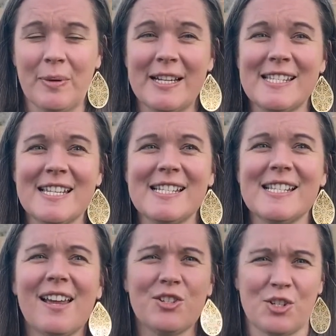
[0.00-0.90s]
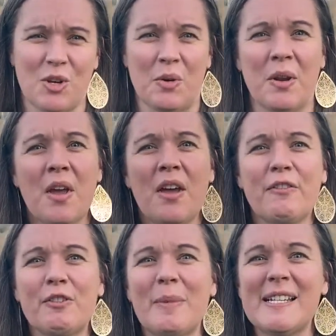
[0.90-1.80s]
but it's this touchstone
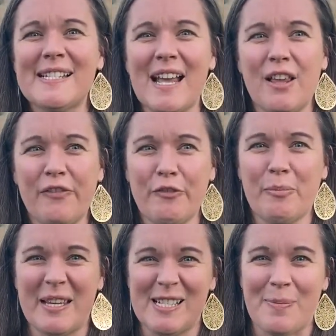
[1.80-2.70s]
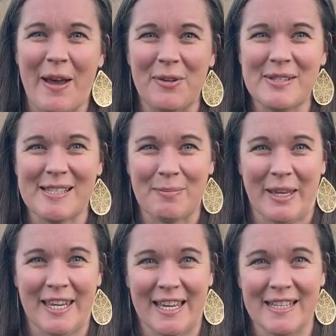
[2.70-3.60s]
for myself, my spouse, and
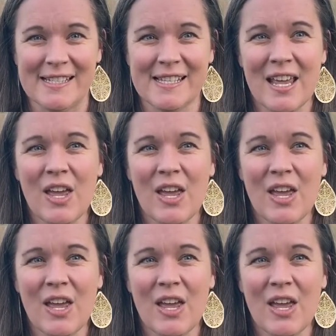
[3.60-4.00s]
my kids.